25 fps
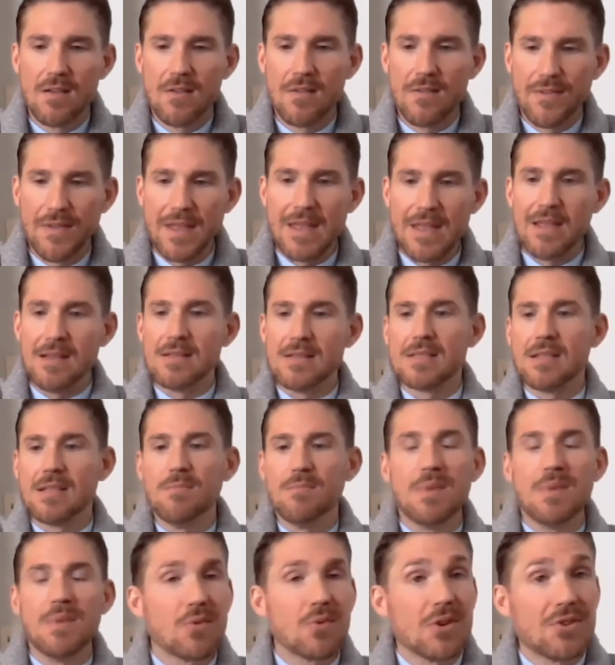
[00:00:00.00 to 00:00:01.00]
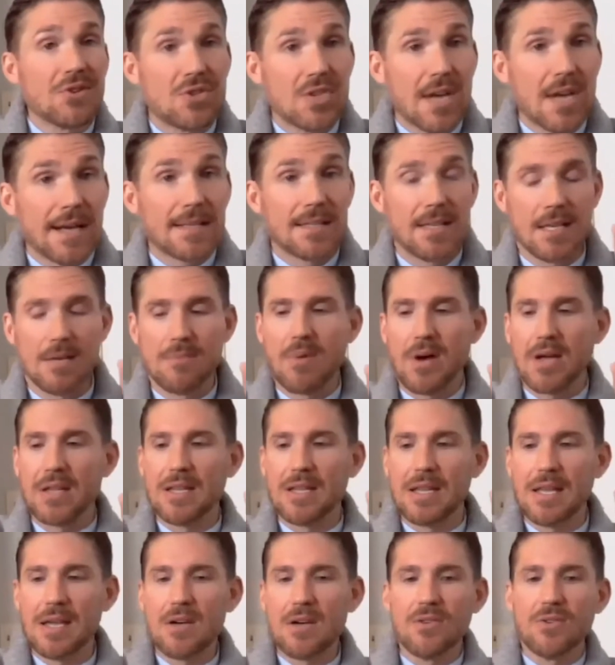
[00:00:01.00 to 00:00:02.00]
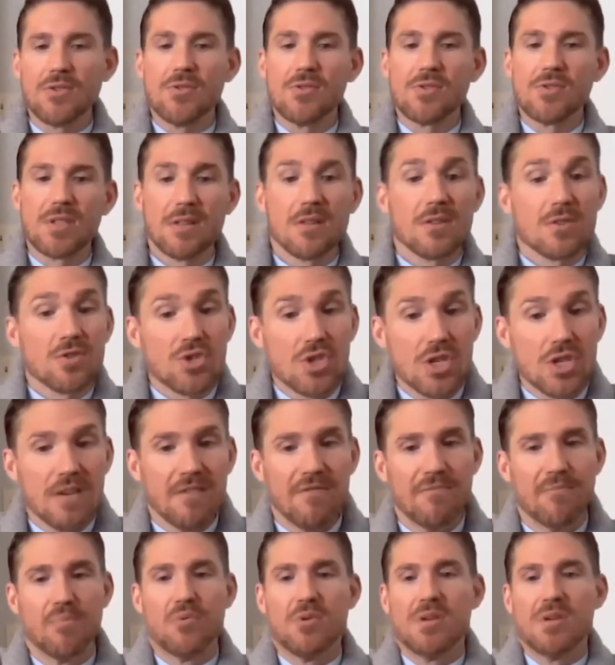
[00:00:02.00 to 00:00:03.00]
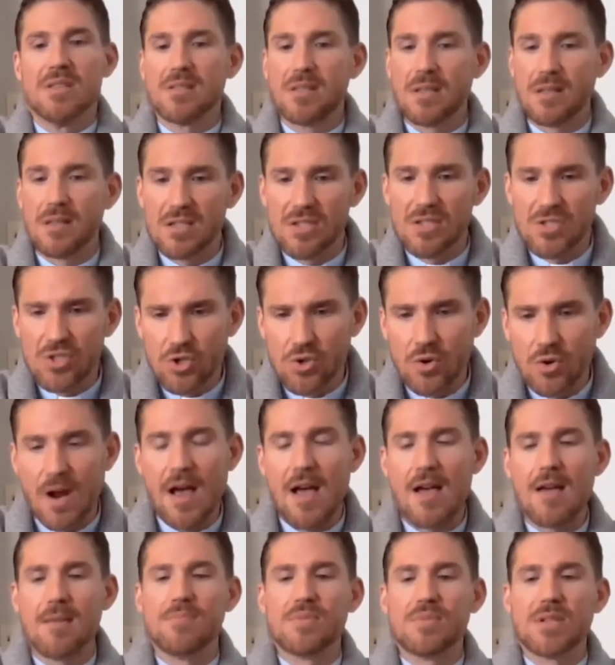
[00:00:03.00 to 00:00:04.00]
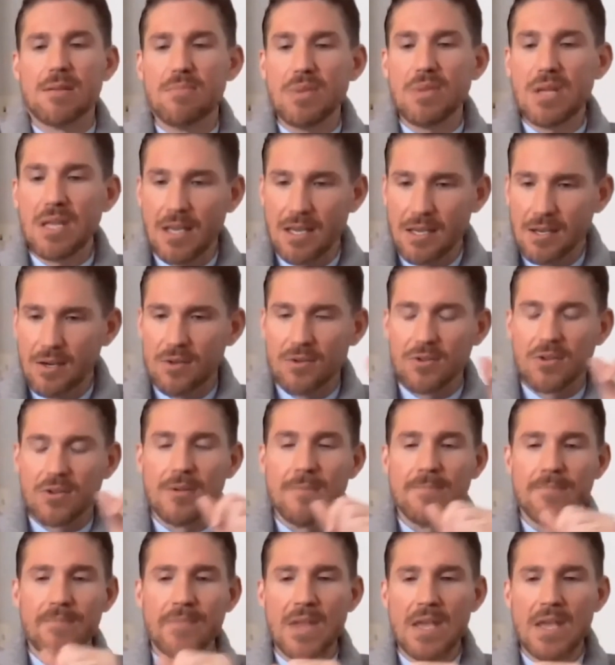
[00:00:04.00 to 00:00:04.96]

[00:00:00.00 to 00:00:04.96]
things and be rejected by the elders and the chief priests and the scribes and be killed,